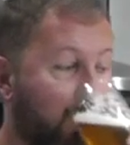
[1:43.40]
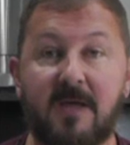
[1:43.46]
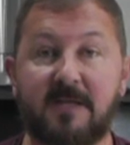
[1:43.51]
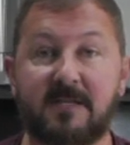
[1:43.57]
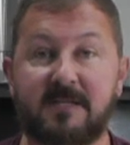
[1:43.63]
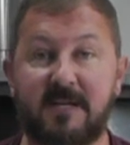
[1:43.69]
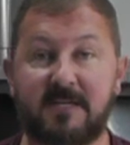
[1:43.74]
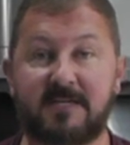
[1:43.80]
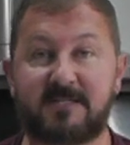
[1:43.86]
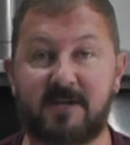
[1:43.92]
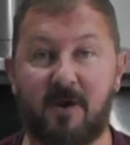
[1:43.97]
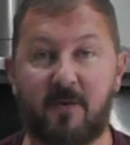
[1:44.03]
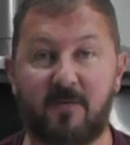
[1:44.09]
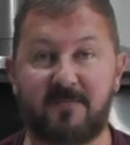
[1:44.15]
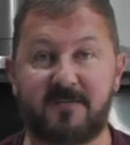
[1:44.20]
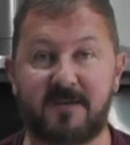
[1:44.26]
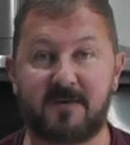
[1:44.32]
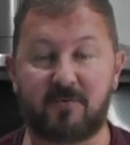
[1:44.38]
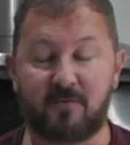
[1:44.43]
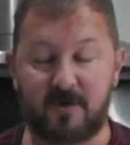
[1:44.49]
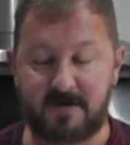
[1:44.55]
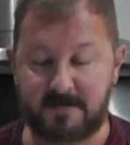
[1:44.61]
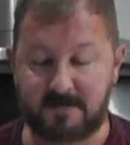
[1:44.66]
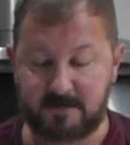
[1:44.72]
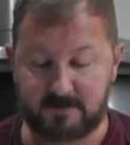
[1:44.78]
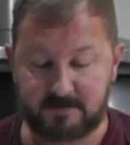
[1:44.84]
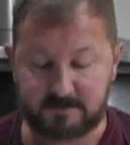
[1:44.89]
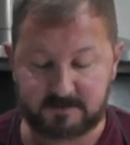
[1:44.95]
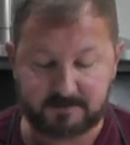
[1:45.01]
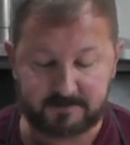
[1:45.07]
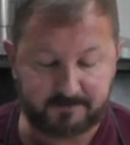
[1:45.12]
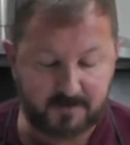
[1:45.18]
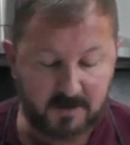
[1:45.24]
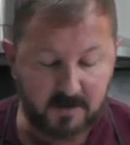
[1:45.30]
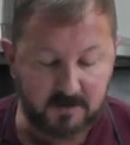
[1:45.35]
So let's start with the ingredients.
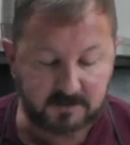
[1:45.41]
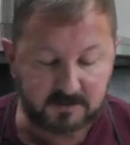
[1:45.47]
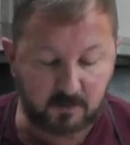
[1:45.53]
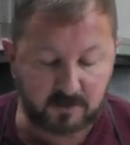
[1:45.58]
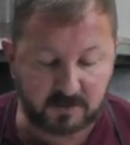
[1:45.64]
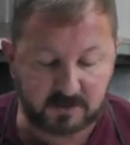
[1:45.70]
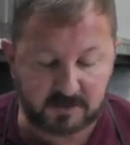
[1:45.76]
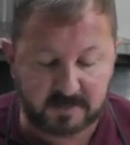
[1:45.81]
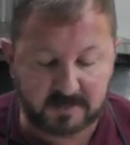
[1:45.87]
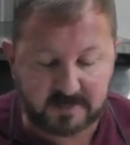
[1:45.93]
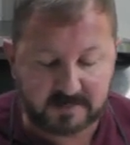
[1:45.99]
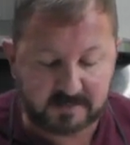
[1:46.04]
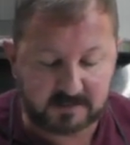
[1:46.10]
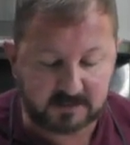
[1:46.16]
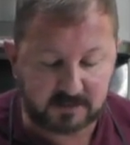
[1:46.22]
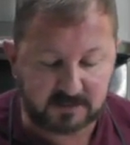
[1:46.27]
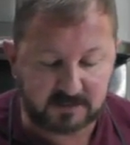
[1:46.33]
So what you're gonna need is a